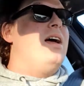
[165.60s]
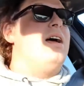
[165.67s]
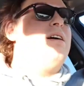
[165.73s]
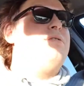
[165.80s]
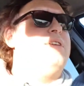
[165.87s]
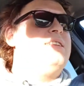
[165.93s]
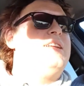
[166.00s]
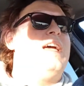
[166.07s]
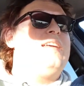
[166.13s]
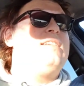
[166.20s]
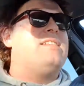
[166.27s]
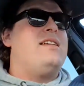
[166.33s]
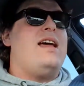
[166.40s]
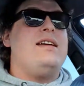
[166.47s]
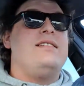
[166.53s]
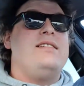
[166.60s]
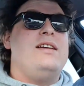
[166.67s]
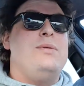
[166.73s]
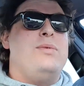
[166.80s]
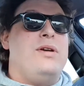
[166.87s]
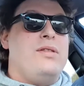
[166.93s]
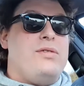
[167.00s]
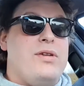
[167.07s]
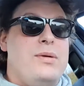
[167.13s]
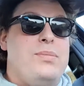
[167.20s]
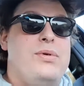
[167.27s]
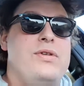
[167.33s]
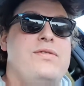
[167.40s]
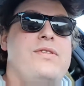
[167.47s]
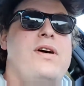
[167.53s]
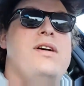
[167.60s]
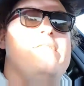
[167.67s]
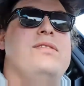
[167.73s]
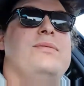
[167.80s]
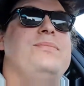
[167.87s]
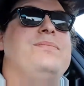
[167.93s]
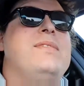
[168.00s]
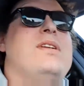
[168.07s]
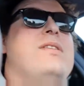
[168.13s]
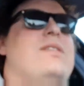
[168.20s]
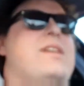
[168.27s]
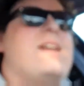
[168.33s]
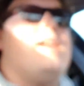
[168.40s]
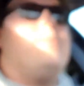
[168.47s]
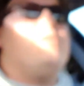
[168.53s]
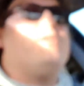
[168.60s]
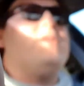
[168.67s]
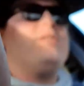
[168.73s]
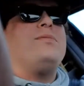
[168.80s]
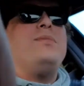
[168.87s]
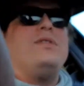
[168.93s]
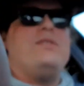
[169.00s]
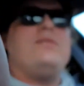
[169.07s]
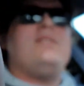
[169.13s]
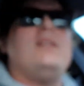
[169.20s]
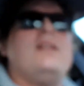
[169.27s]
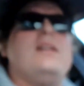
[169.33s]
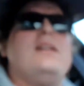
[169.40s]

Vitesse ST1 3.5. Camera, that's moving.